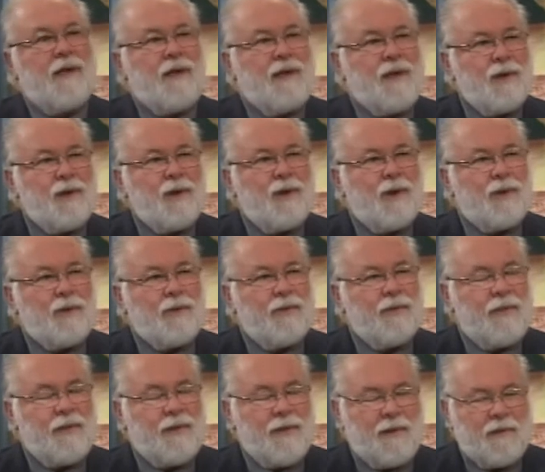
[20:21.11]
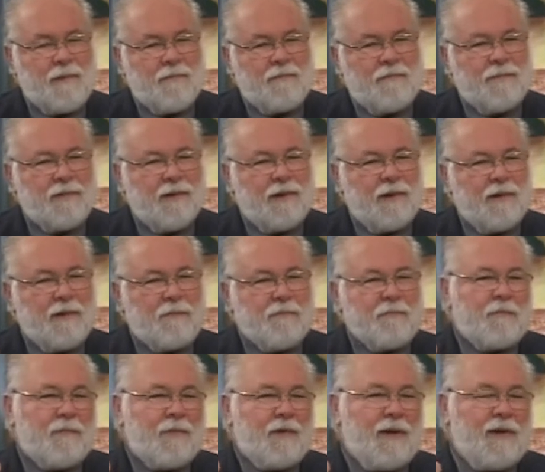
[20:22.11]
He called them
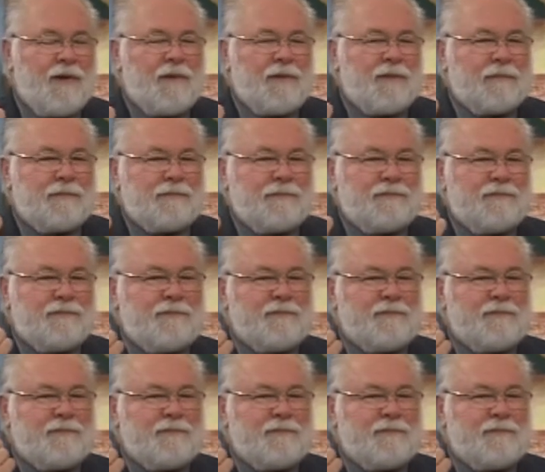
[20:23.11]
um,